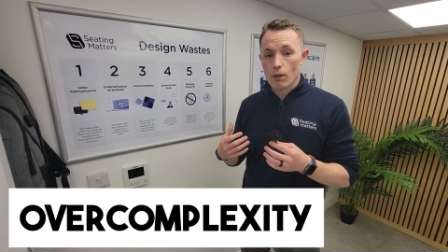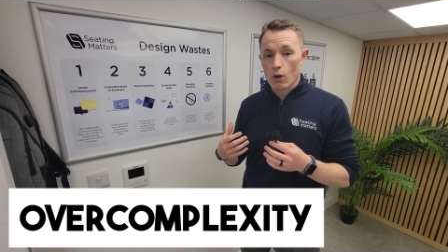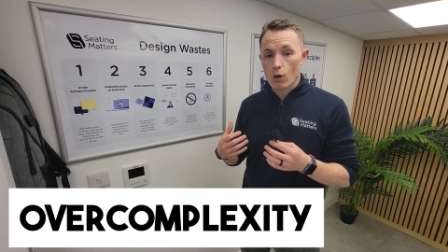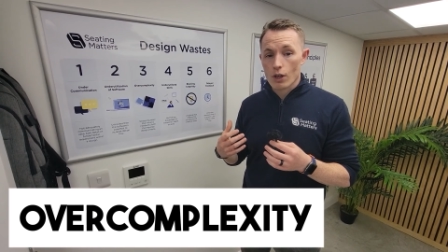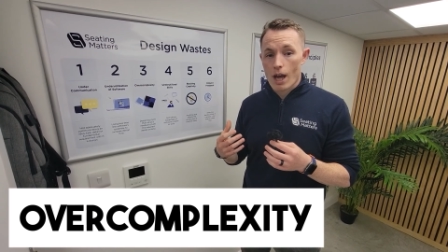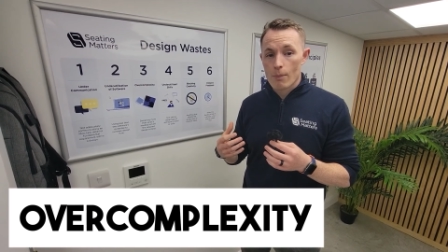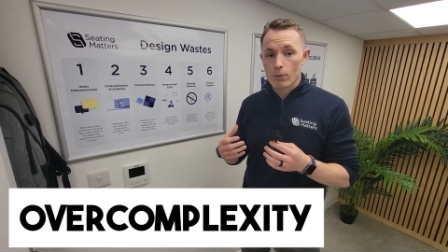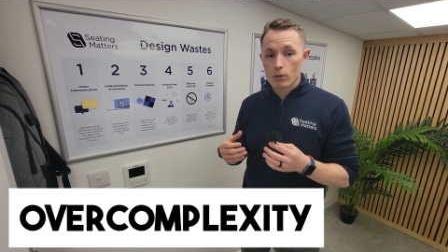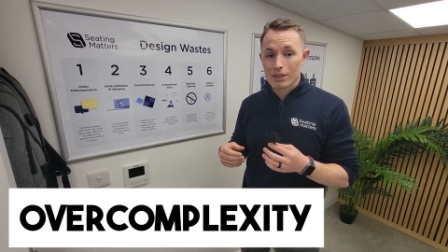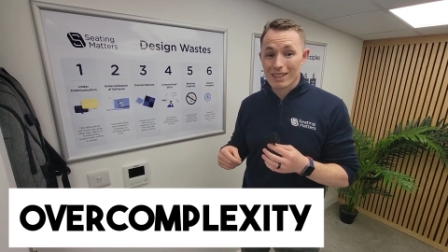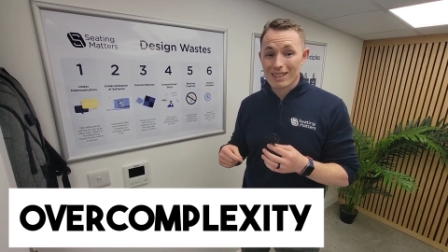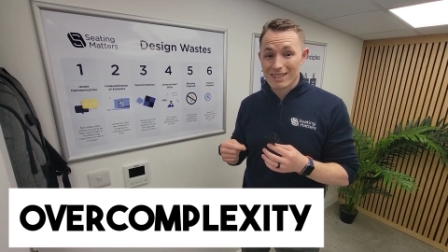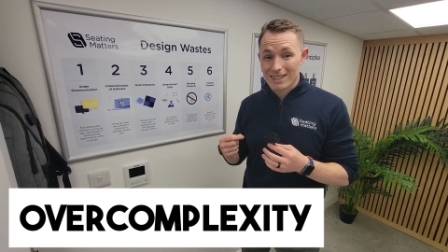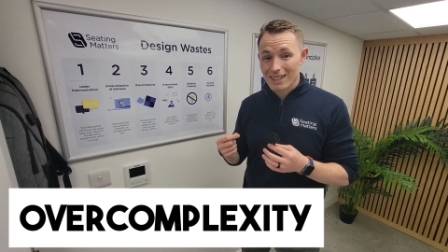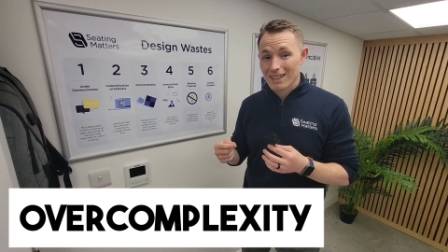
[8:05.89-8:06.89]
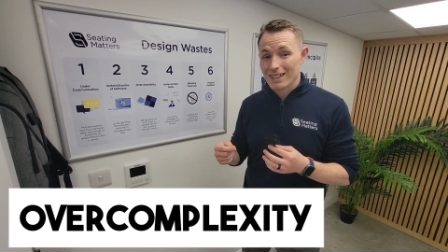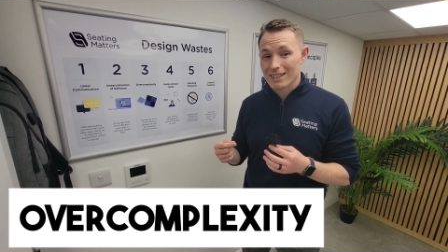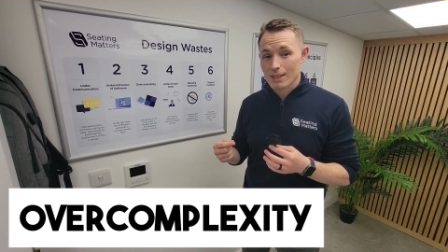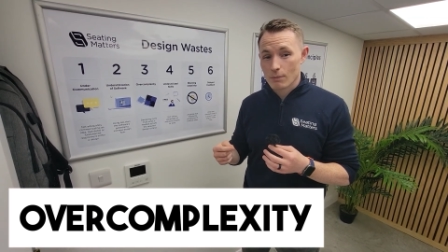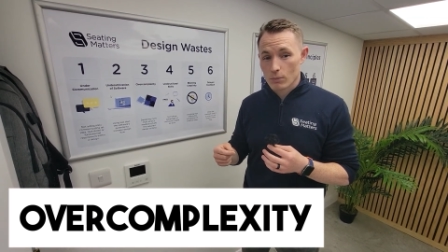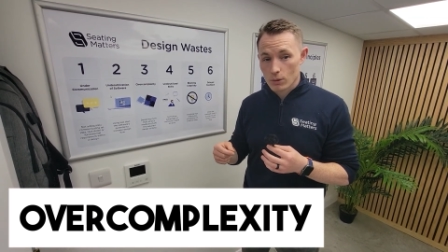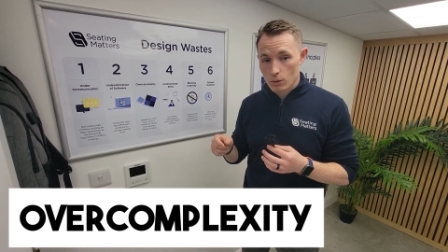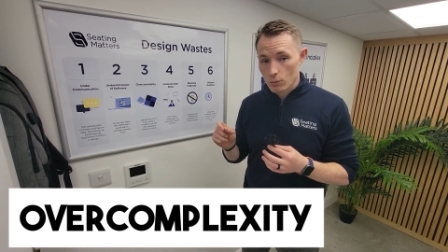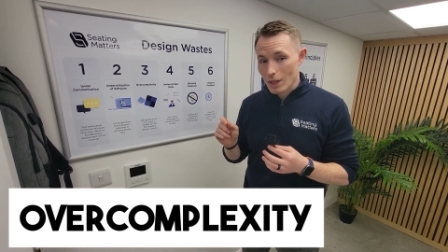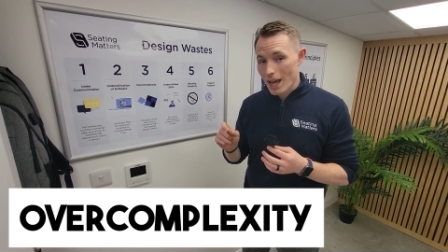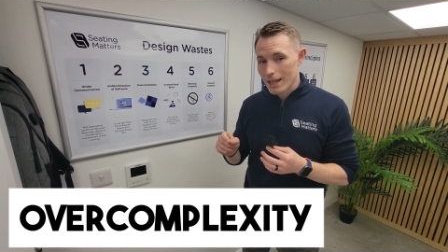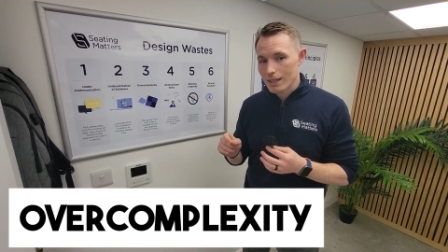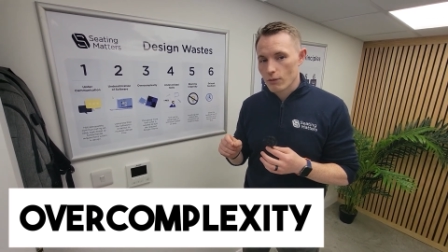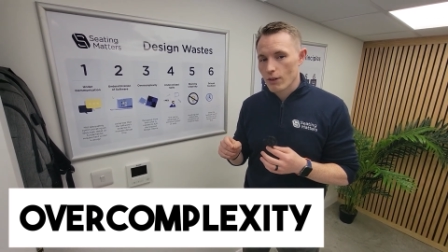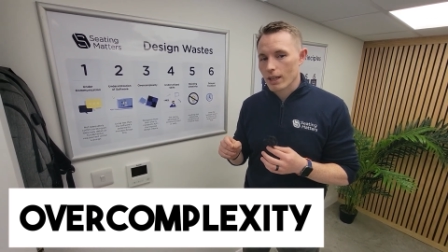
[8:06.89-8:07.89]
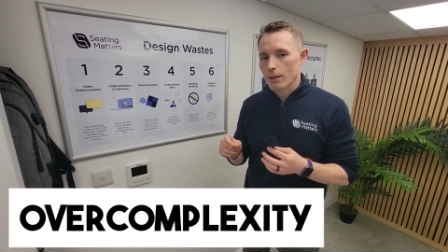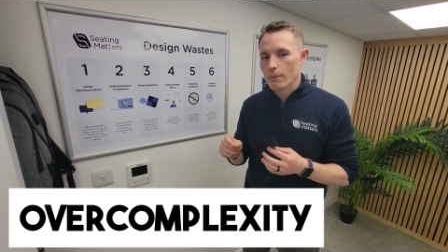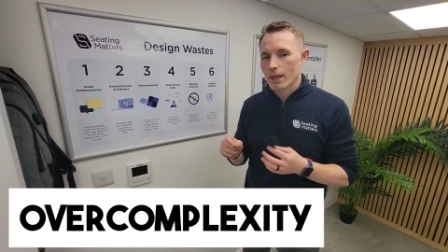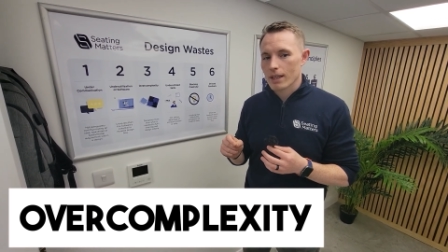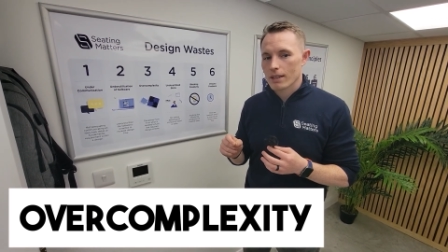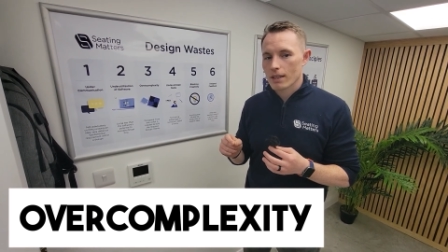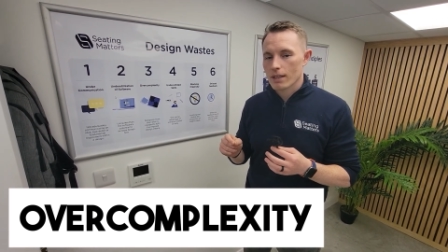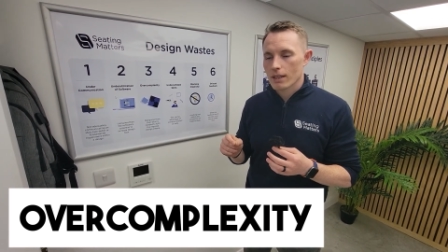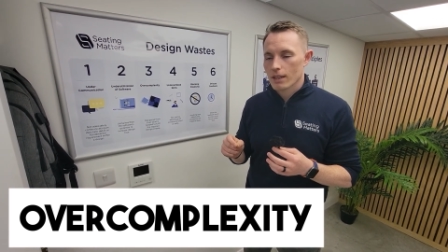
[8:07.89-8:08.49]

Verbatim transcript: on Apple, Insanely Simple, I would highly recommend.